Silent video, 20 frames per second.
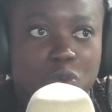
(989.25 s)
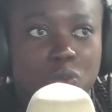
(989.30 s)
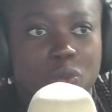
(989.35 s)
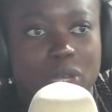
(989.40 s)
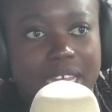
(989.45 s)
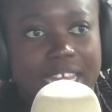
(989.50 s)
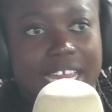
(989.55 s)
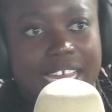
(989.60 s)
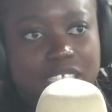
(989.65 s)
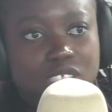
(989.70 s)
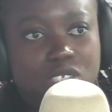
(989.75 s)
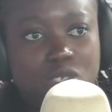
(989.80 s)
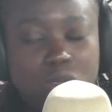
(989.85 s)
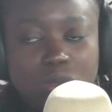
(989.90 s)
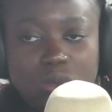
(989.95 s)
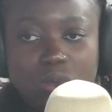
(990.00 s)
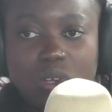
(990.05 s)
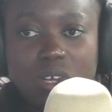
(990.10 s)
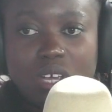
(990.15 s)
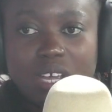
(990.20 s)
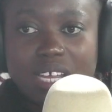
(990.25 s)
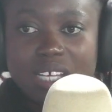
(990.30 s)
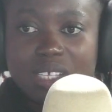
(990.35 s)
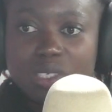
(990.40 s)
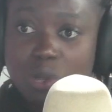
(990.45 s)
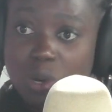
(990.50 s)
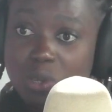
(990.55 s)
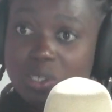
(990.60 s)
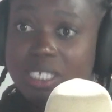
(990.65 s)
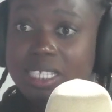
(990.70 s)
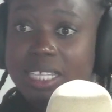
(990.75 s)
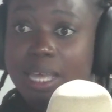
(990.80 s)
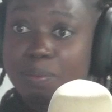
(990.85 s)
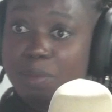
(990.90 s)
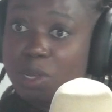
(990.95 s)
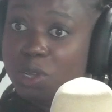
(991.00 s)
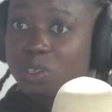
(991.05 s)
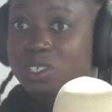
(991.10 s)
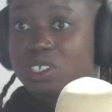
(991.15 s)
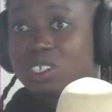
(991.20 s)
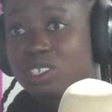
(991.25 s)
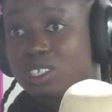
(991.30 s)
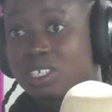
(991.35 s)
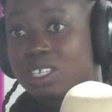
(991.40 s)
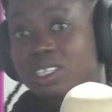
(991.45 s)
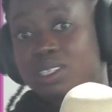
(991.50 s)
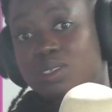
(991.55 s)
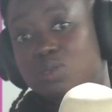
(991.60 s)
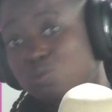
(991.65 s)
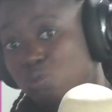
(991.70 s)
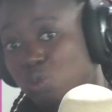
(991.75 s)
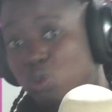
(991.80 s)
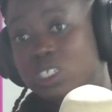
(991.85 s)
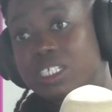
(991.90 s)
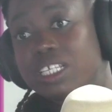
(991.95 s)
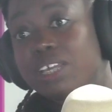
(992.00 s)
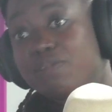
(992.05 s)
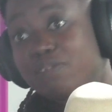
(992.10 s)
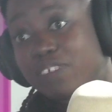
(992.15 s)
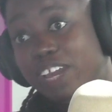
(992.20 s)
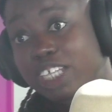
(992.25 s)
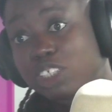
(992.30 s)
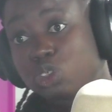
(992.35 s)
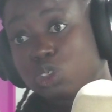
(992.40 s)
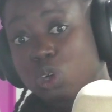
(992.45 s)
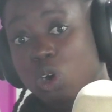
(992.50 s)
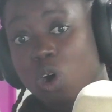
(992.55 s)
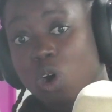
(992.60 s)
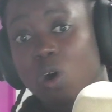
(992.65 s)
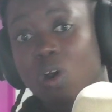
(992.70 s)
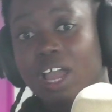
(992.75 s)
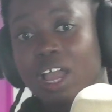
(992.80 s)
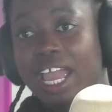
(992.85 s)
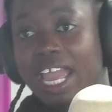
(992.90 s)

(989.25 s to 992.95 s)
We get to talk to them because it's mostly virtual,